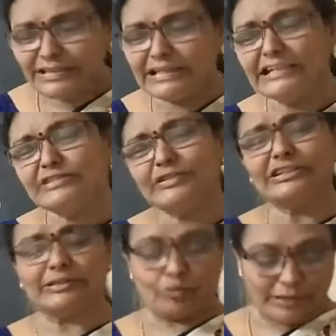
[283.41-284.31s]
That is why
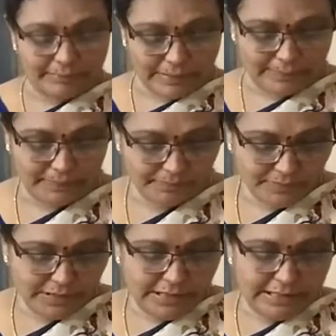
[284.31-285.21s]
she woke him up.
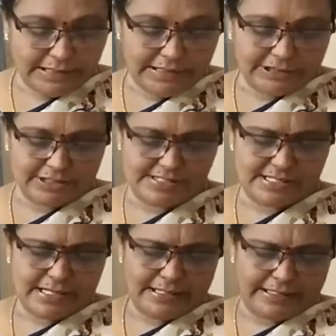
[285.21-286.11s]

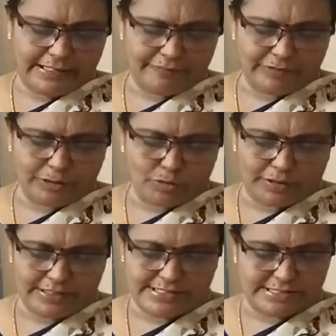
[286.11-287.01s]
Ignatius carefully took
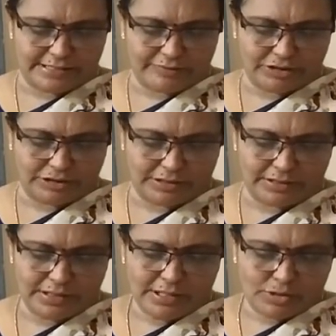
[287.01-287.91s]
his
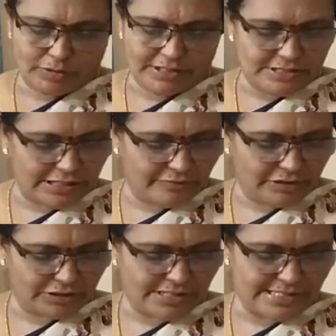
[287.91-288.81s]

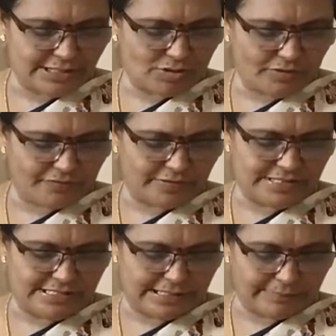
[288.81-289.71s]
television set off
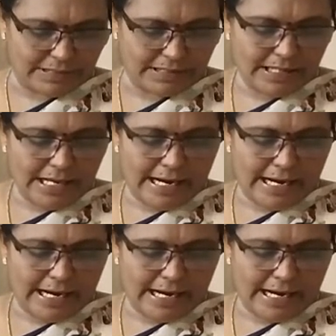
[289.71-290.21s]
its table